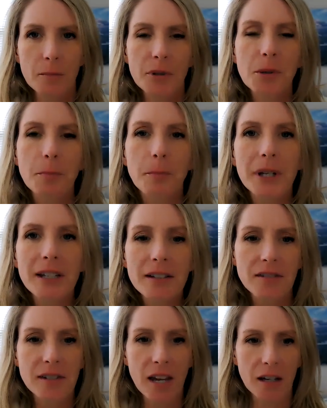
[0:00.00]
But the
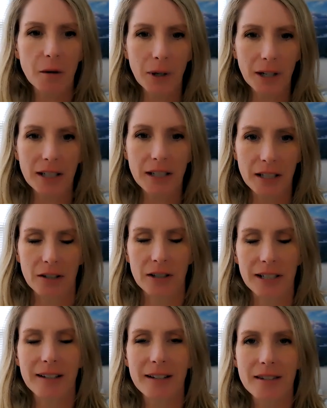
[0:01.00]
biggest takeaway here
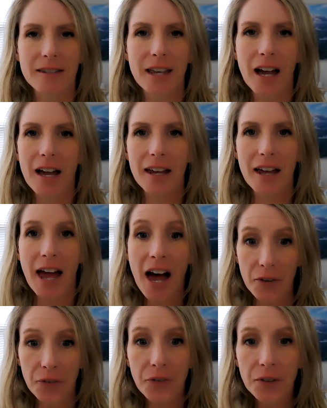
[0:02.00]
is that
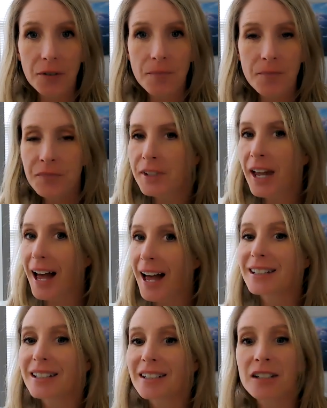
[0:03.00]
F
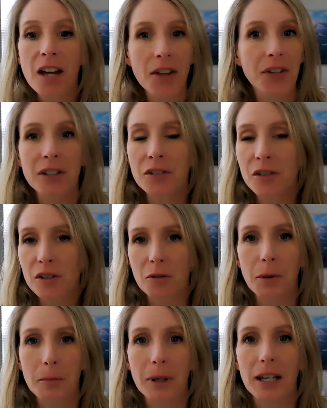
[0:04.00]
had nothing to do
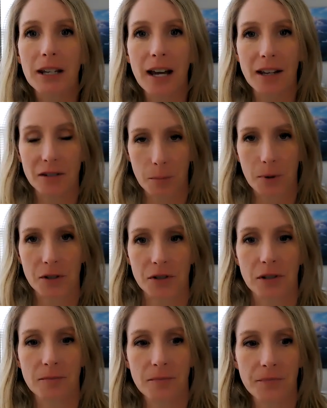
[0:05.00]
with me as a
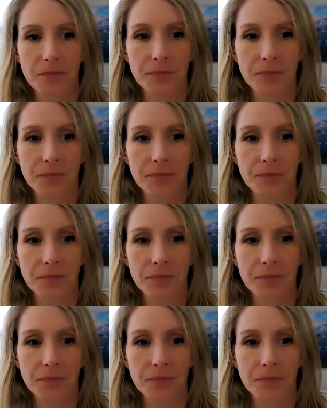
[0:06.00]
person.